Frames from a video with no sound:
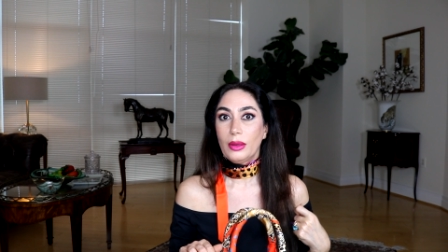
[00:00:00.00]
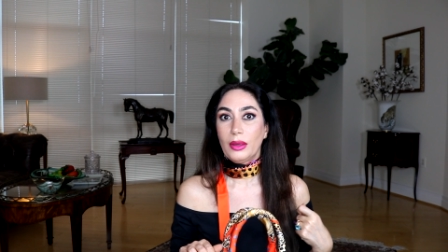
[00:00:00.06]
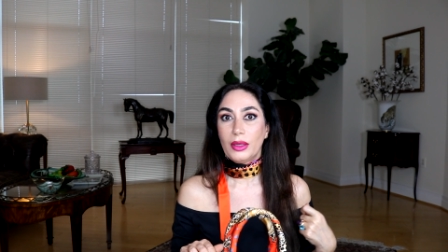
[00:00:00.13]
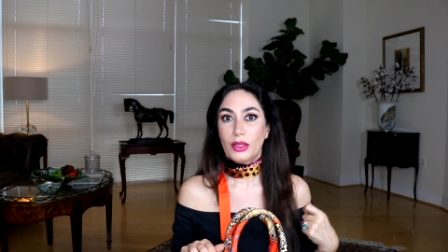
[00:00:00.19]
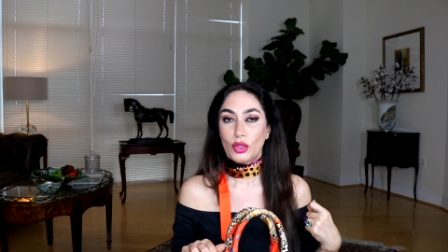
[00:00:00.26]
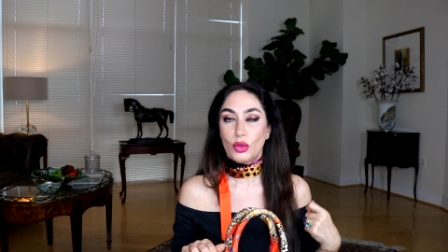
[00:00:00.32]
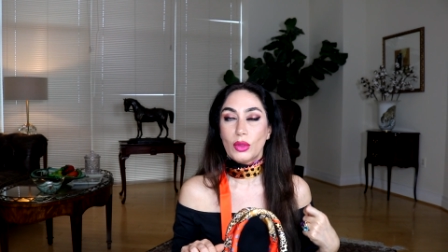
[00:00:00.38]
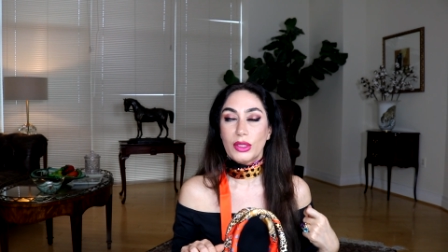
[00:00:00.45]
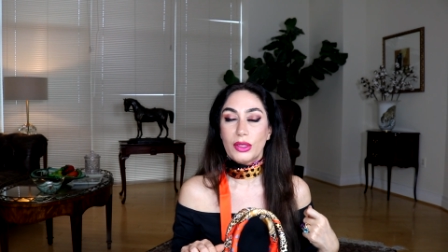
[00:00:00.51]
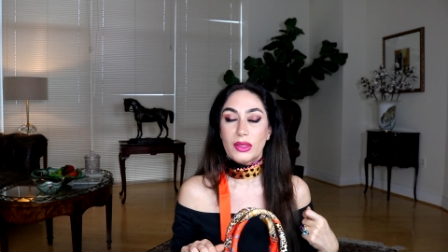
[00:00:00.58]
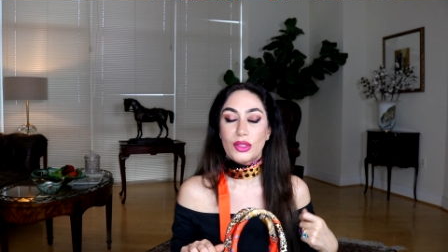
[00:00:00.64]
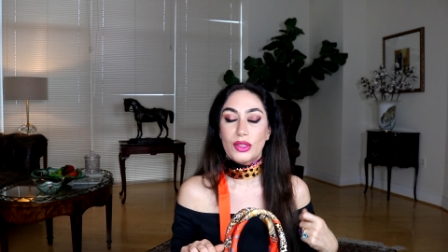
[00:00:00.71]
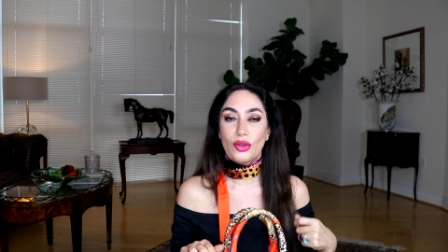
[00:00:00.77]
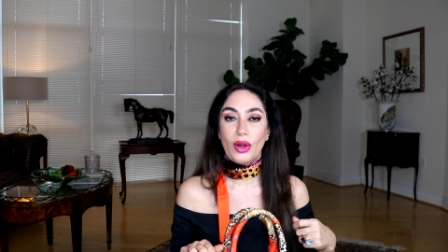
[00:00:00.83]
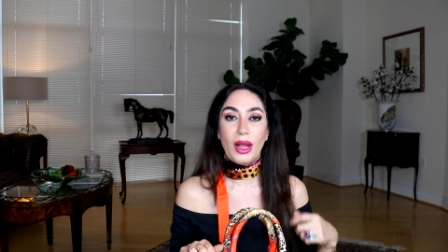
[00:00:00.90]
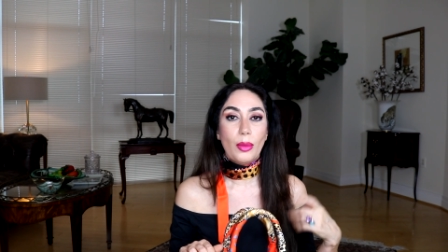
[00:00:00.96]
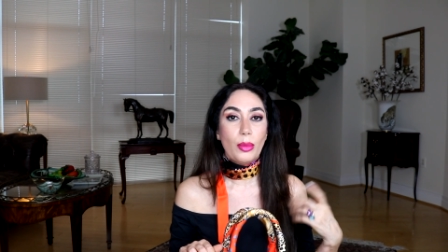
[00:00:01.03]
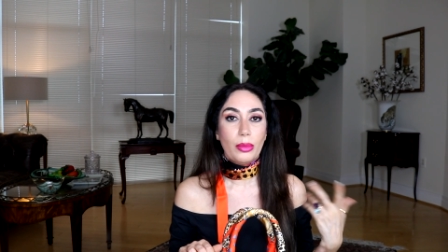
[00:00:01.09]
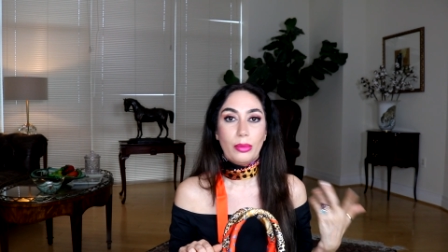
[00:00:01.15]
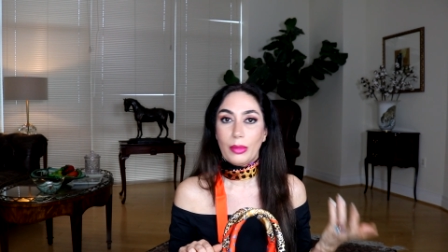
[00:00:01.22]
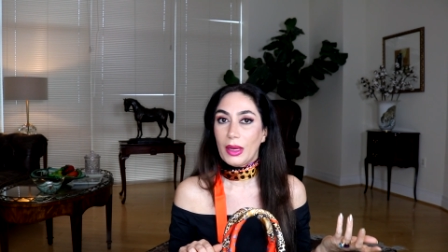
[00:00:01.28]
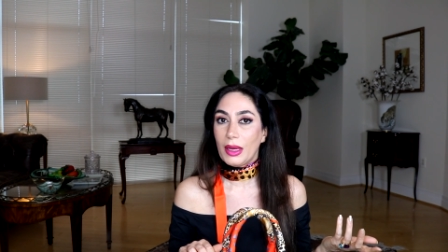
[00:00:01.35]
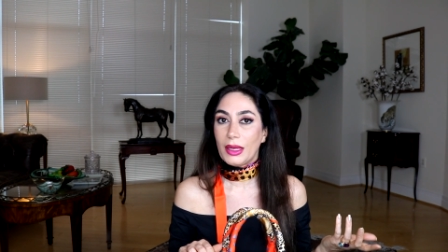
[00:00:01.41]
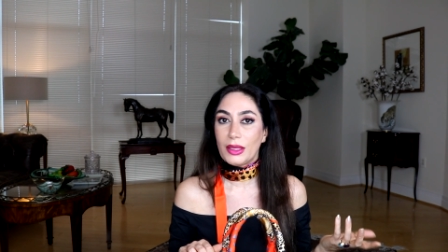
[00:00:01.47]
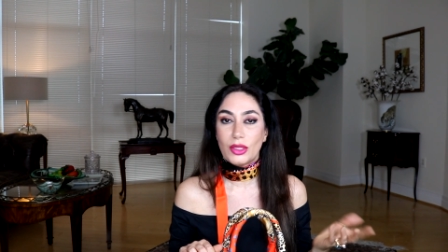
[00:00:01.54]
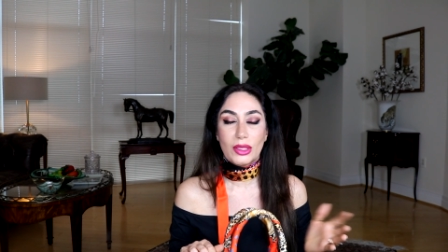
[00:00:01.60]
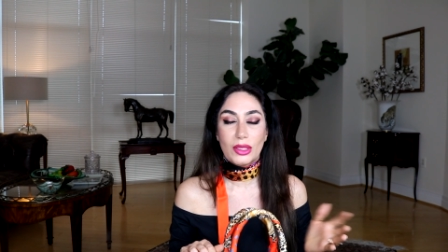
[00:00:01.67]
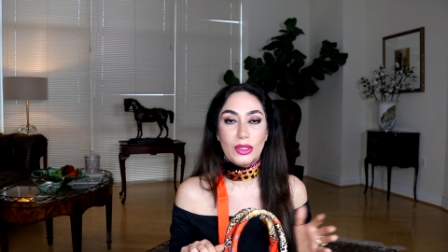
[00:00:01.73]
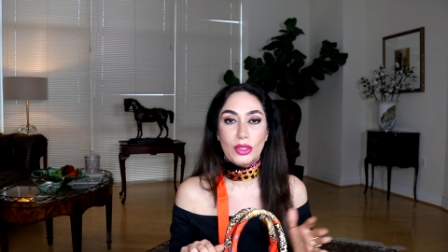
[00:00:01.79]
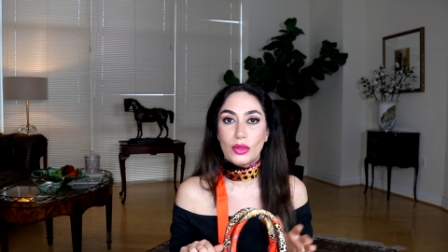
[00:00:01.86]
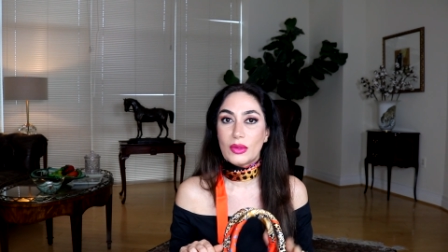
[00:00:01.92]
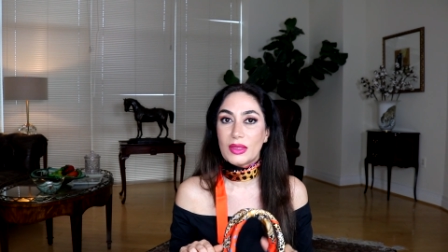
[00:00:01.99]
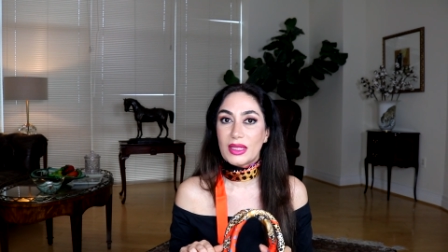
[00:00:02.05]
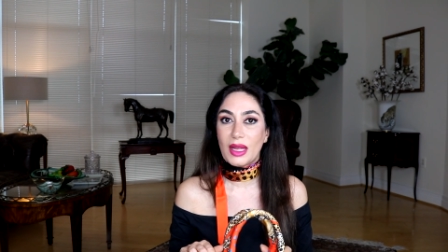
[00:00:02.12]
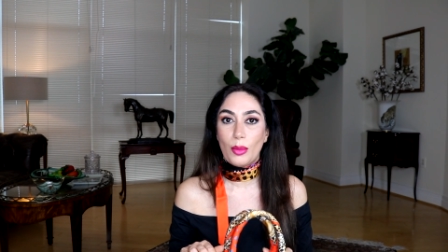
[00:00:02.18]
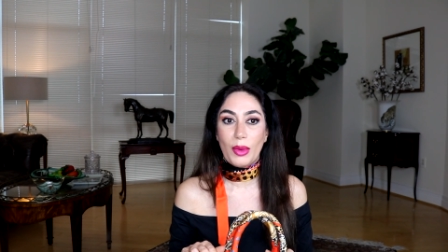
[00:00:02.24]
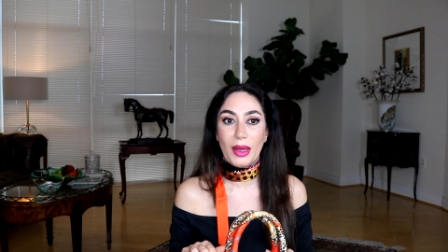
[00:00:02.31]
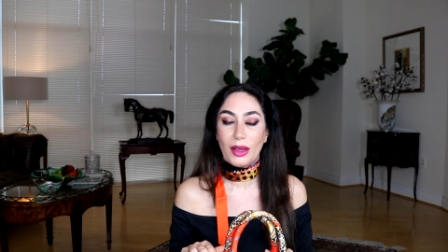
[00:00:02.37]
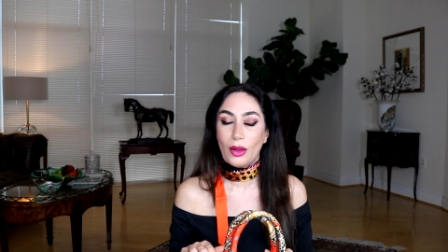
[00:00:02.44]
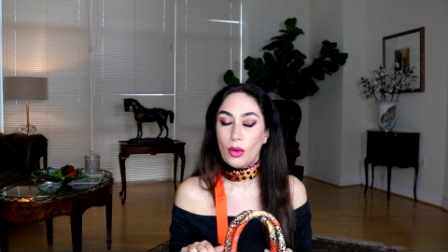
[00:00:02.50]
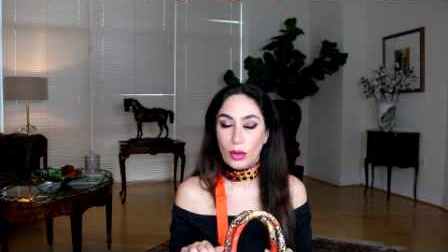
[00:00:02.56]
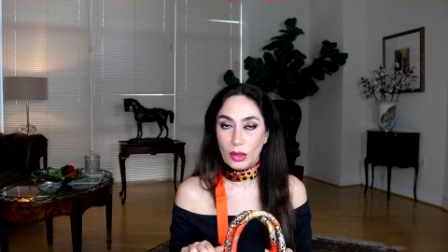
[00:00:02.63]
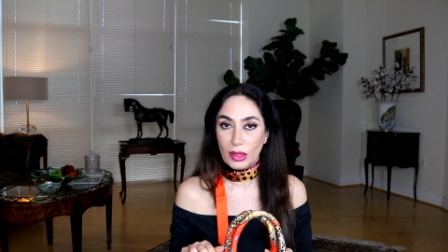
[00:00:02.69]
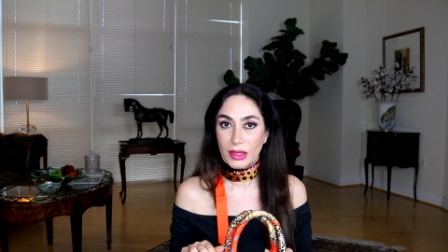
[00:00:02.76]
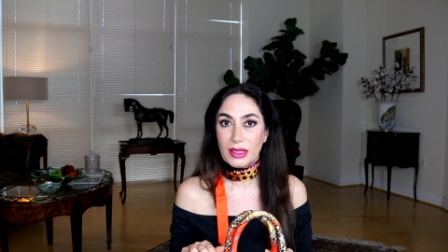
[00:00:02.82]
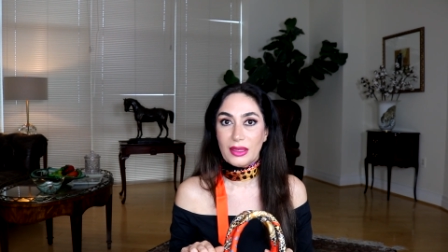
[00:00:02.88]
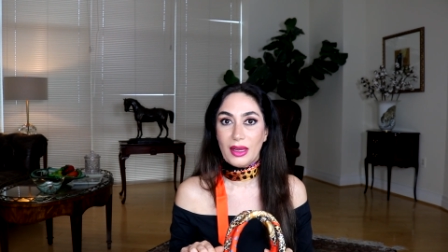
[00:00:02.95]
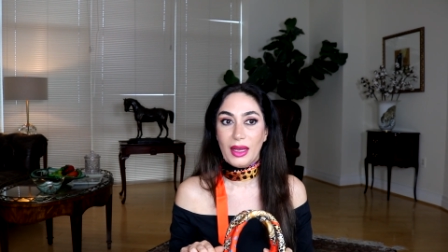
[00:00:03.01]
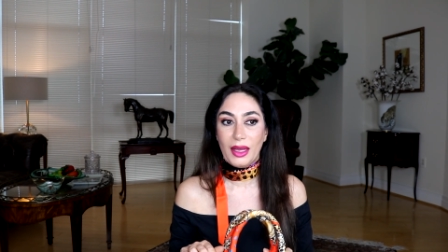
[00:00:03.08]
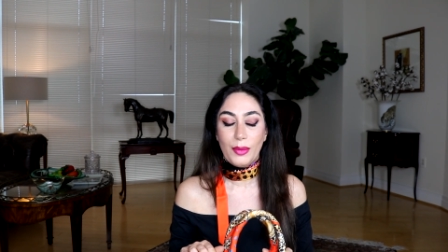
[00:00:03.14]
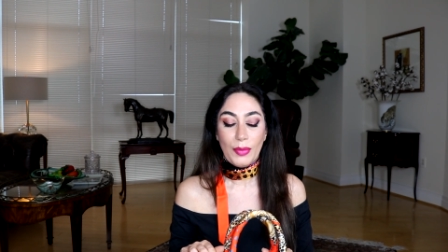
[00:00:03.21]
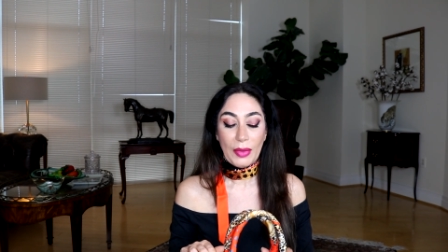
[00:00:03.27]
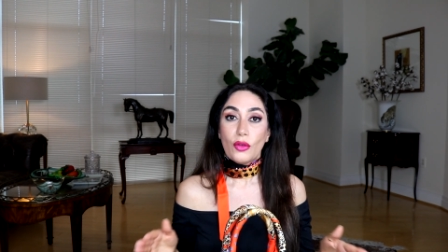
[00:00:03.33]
a shoulder strap. I just use that bag all the time.